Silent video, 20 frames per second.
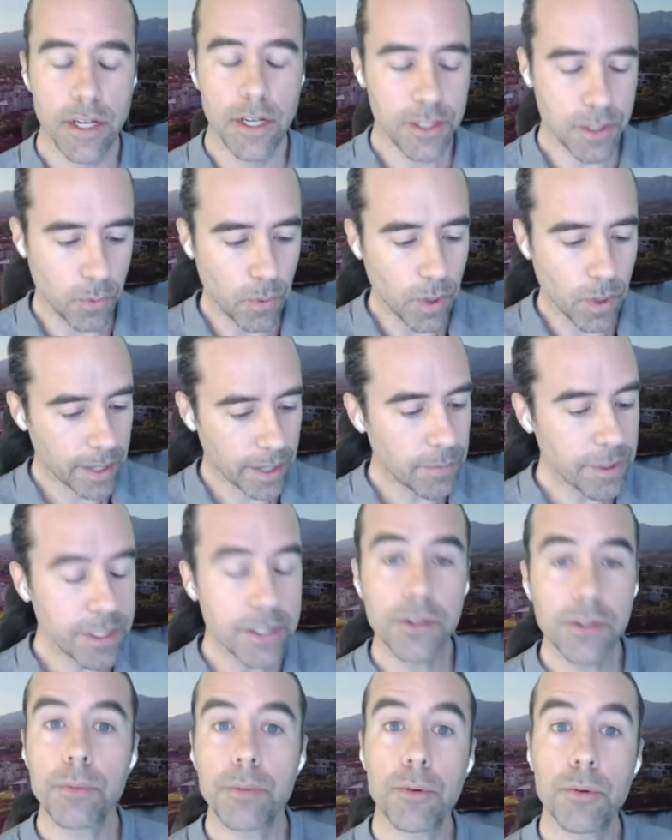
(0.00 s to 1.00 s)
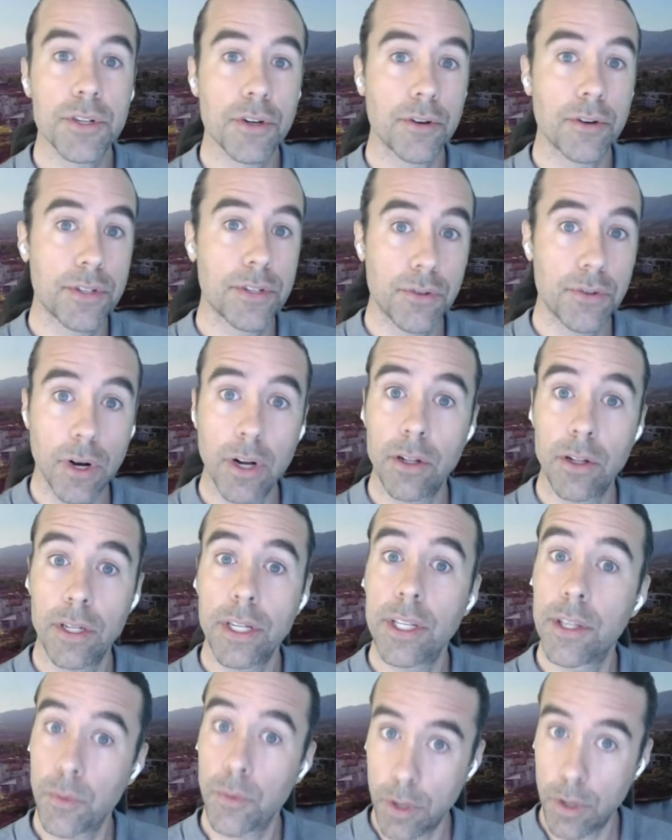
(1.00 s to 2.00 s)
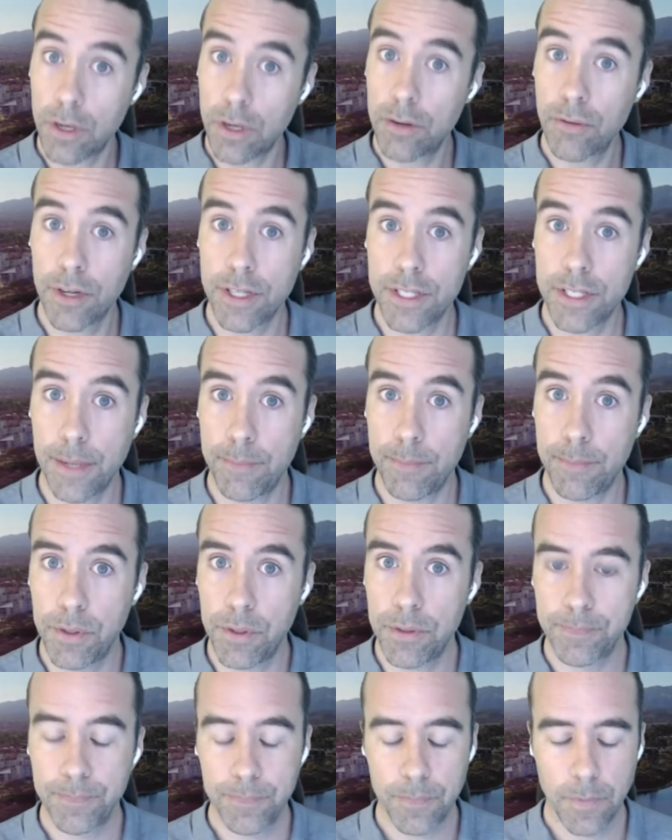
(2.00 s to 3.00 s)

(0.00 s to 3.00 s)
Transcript: So what can we do to preserve struggle in the work, for example?